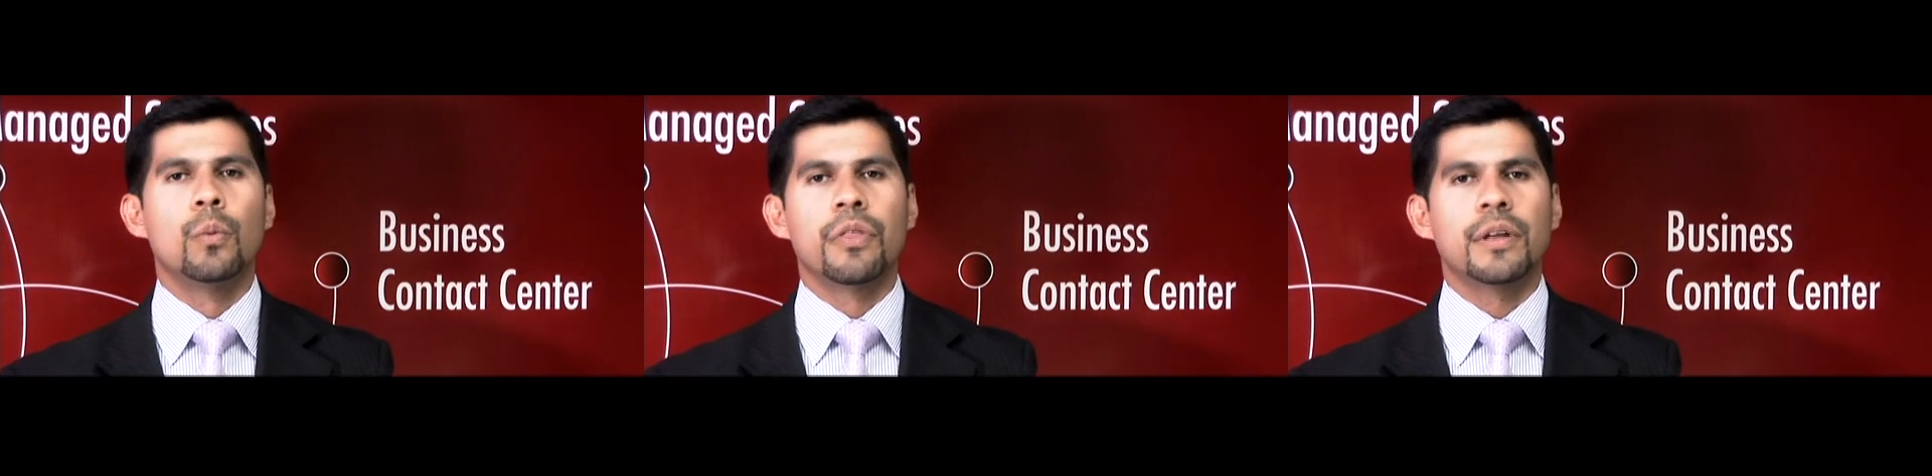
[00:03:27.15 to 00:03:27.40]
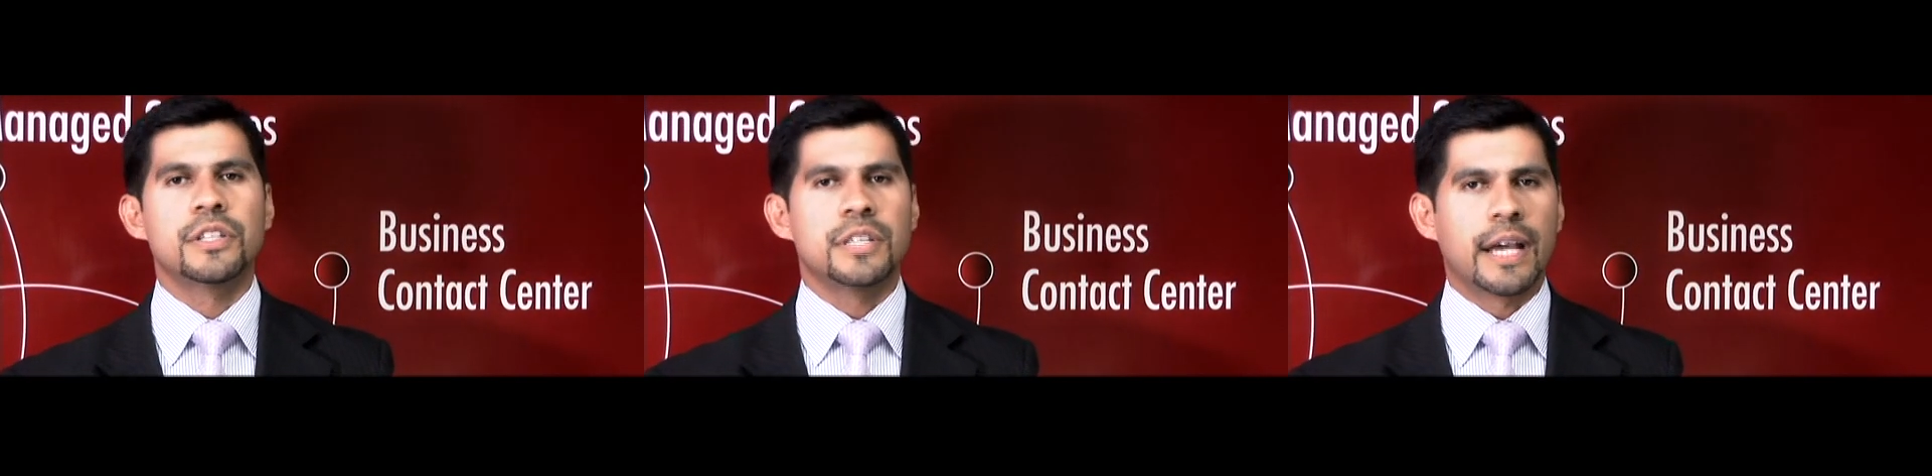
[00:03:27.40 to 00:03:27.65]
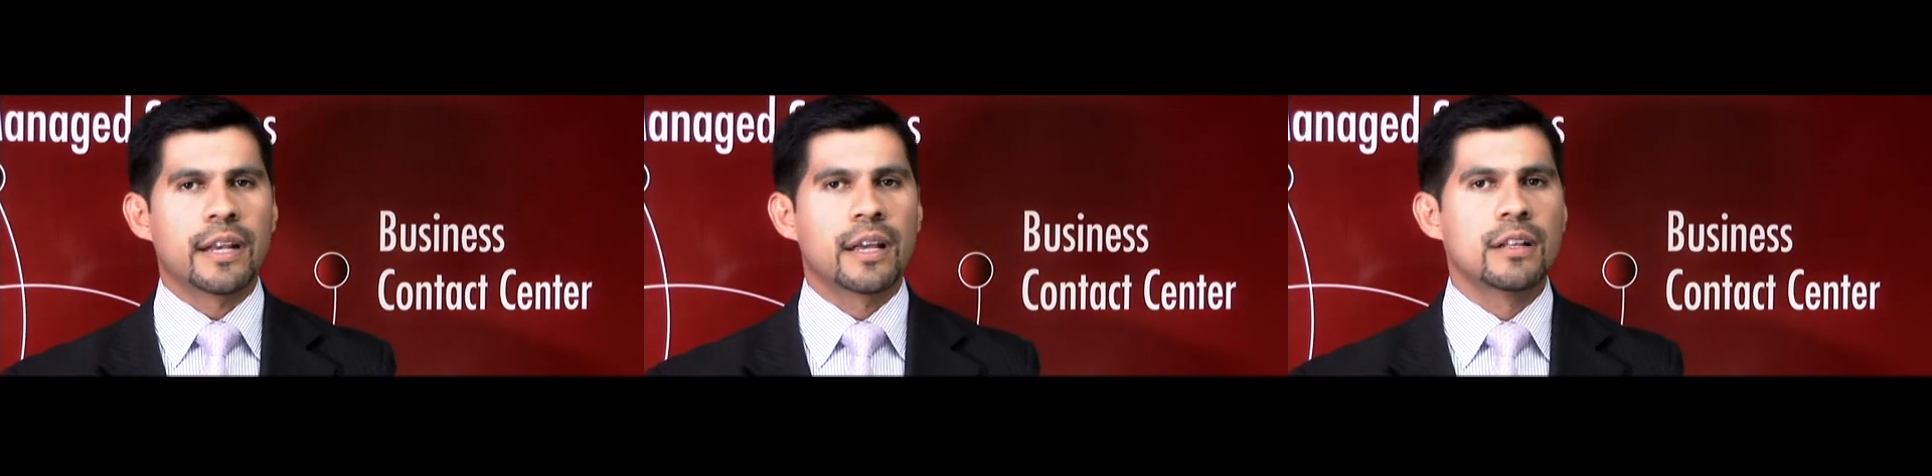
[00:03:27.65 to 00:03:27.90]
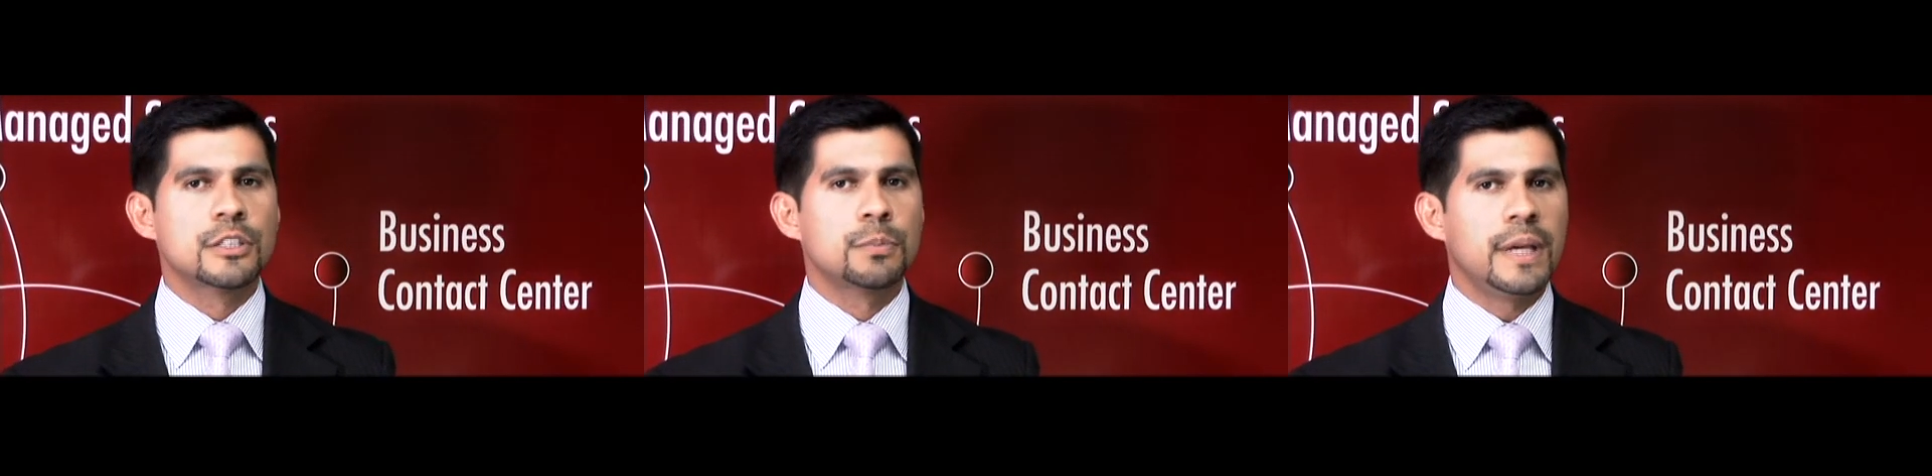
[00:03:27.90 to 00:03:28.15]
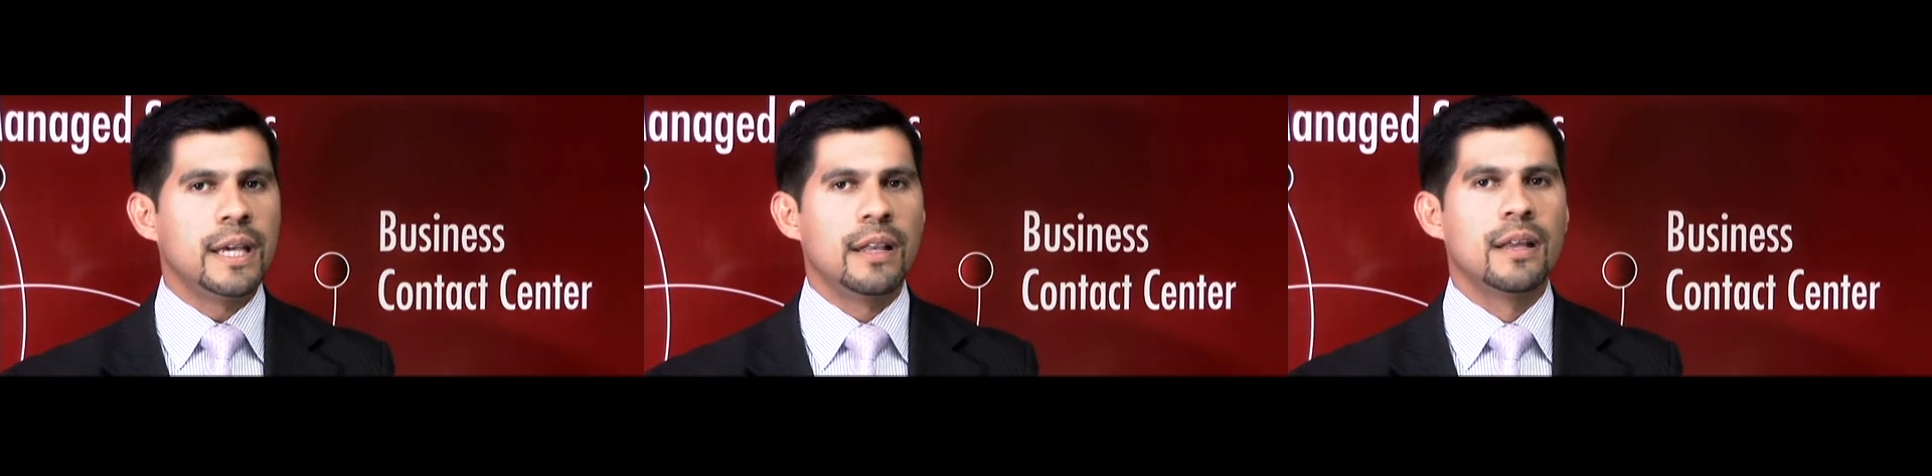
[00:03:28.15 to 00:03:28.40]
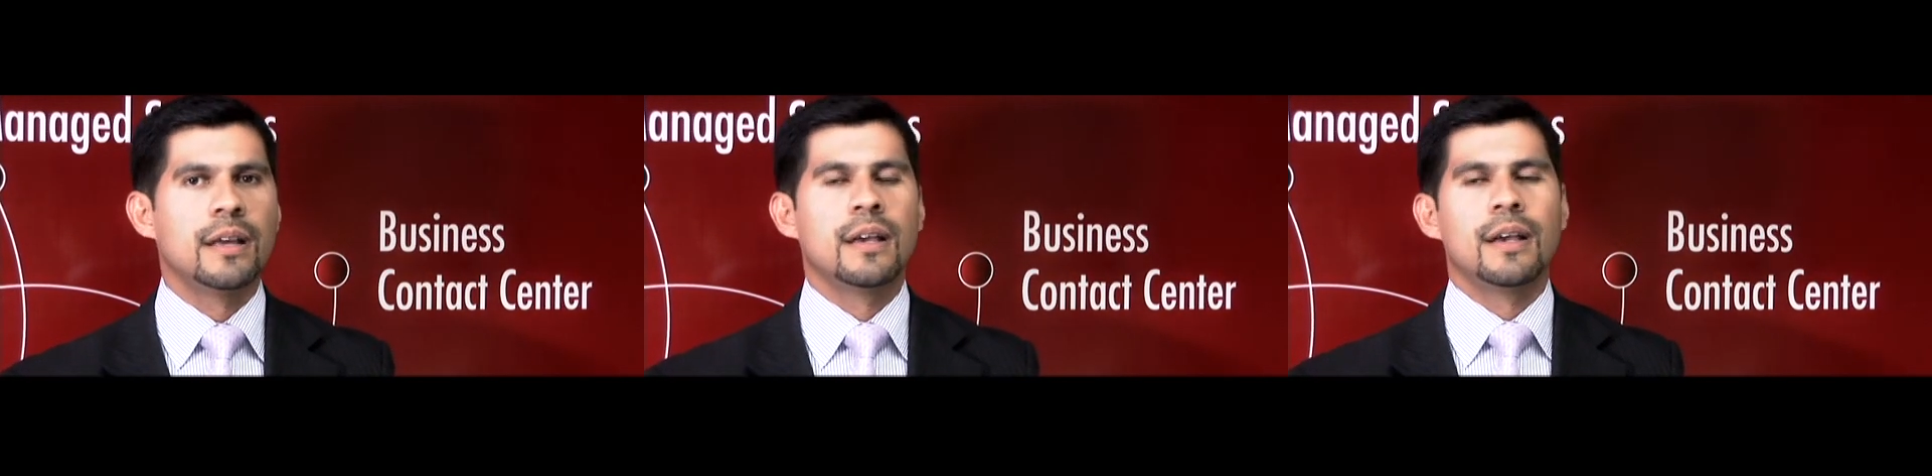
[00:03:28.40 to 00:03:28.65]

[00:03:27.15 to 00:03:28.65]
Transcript: with the technical speed